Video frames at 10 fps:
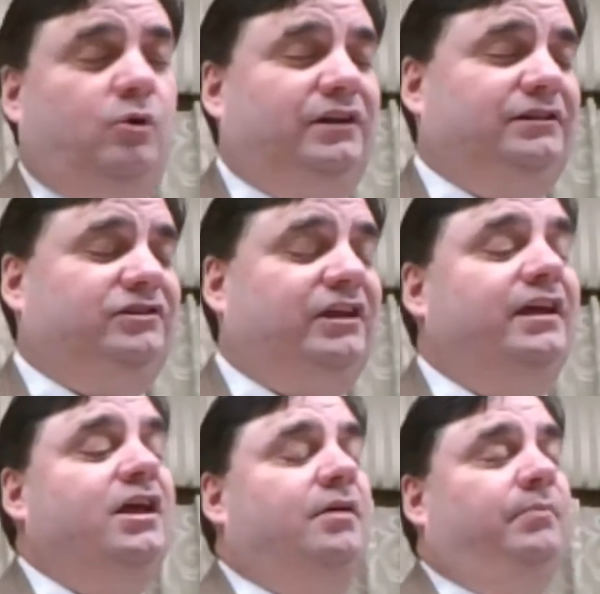what to
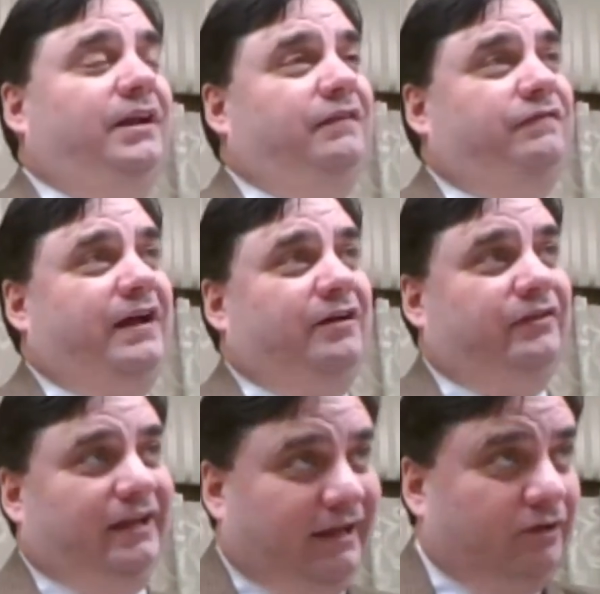say, but he
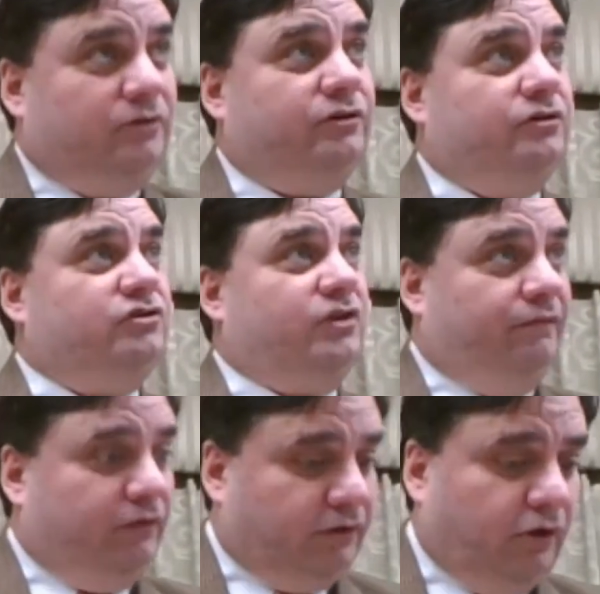found the elders
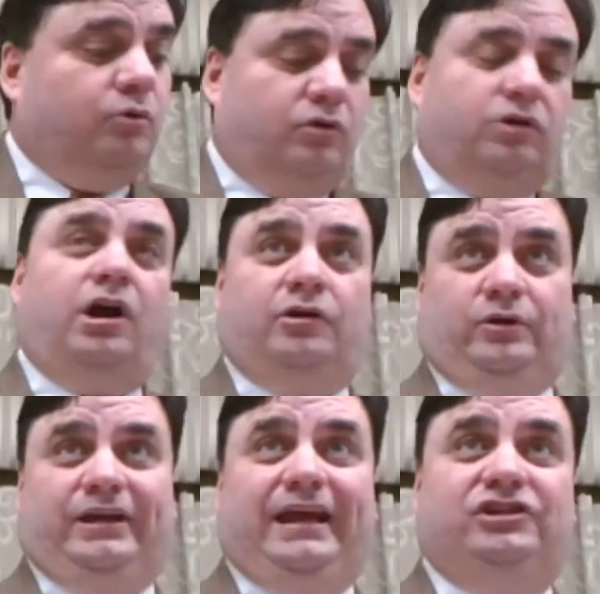of the local
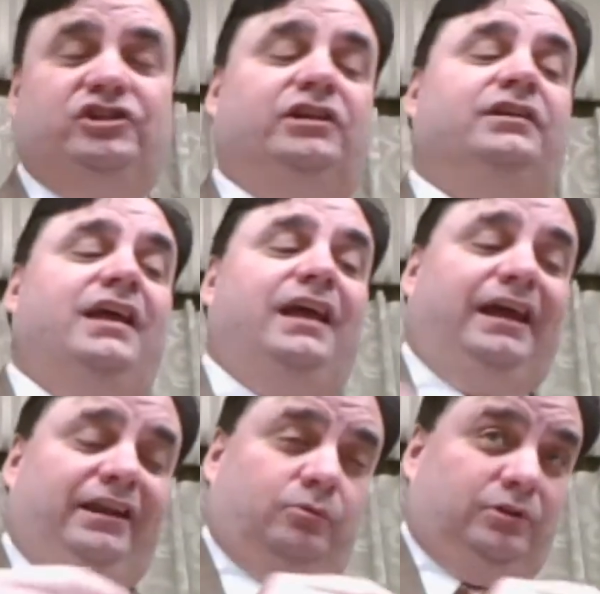congregation,
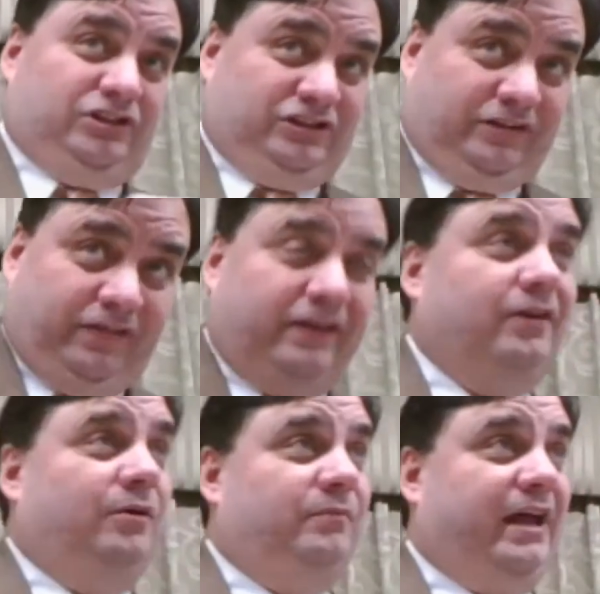and it was to
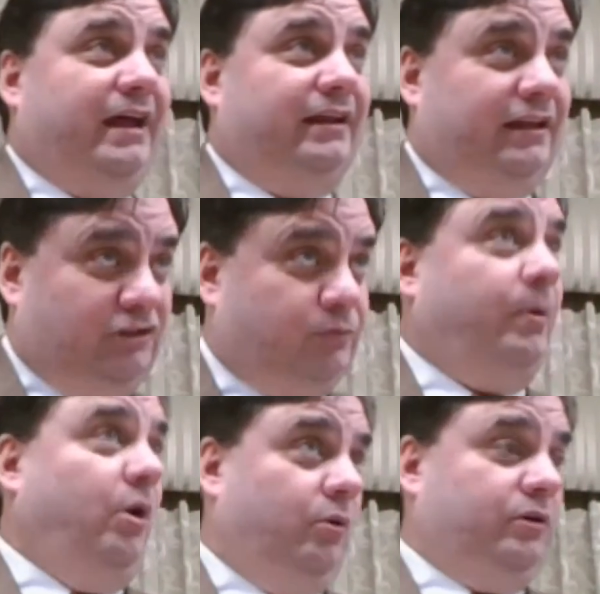them that he
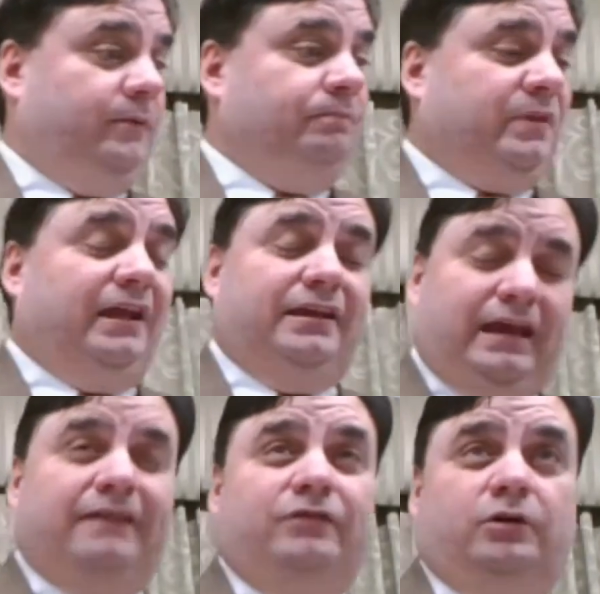spoke and
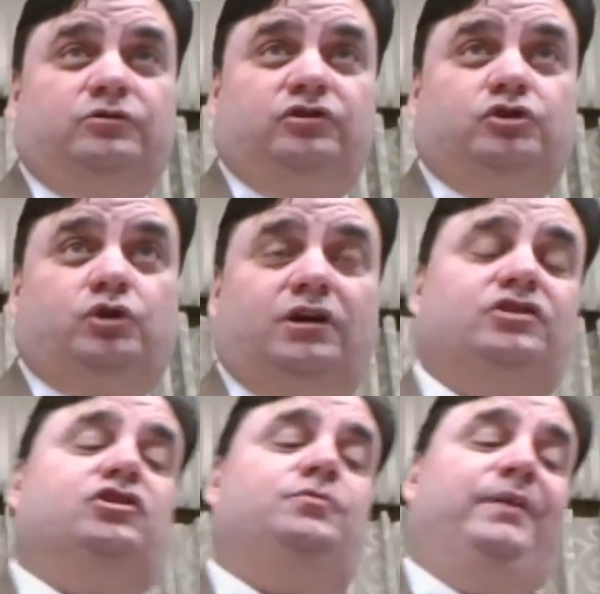gave those
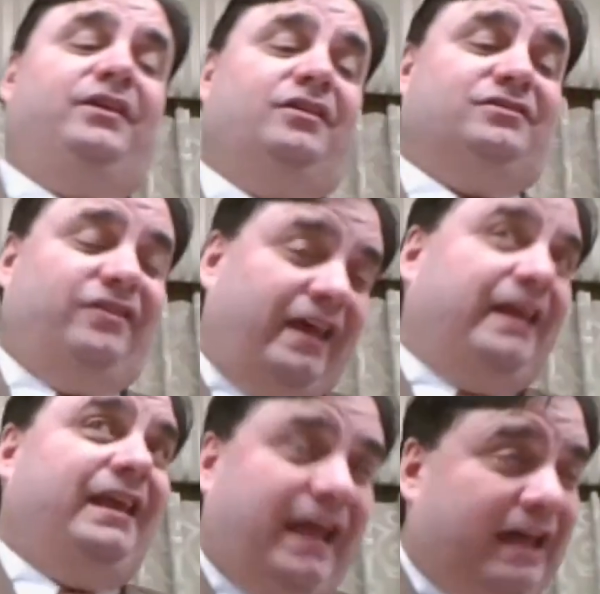instructions because
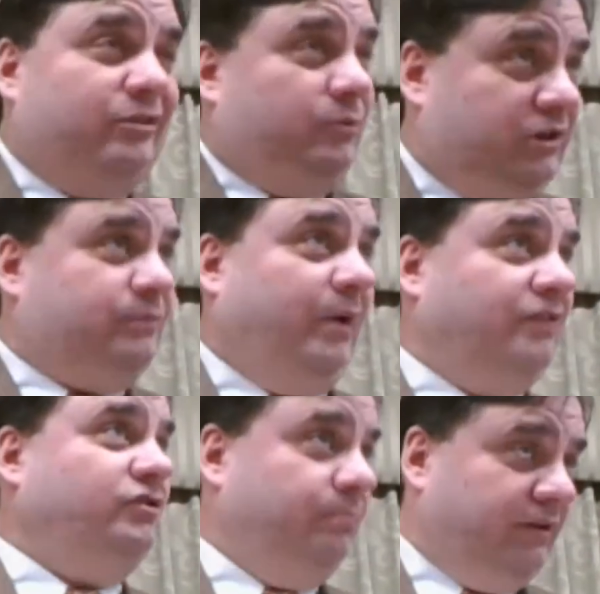they had the
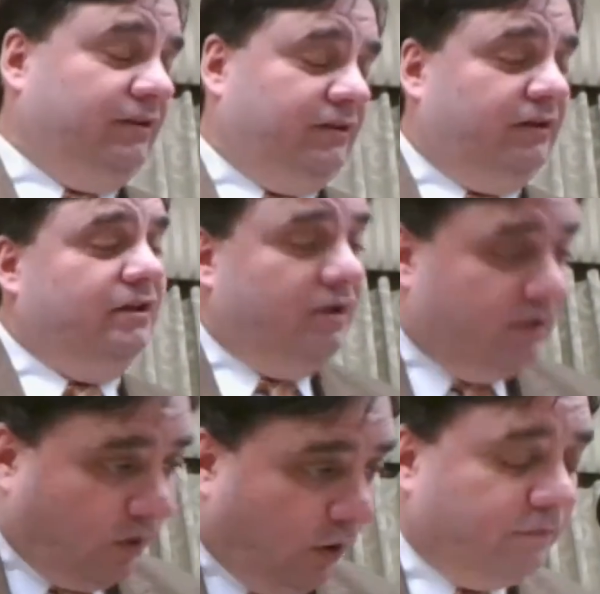responsibility
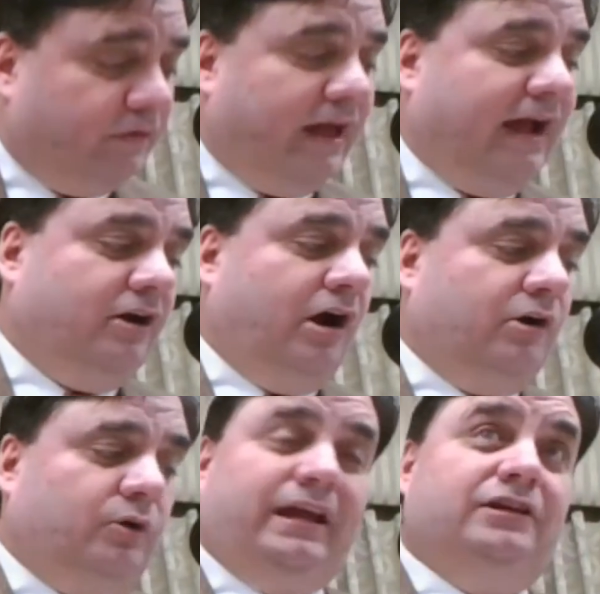over that
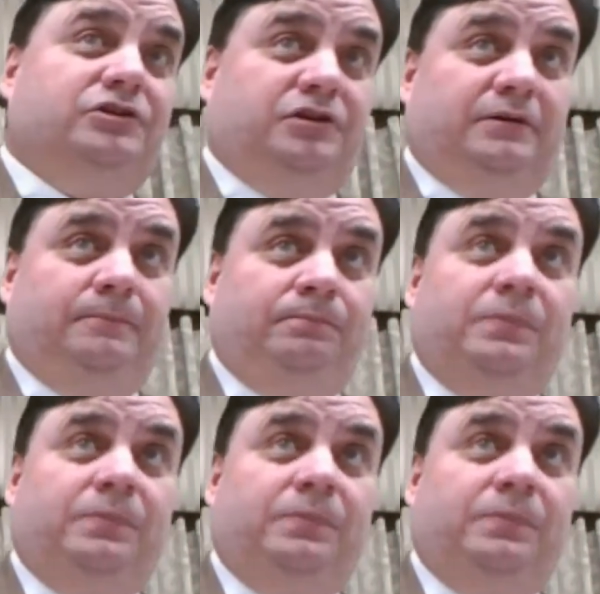congregation.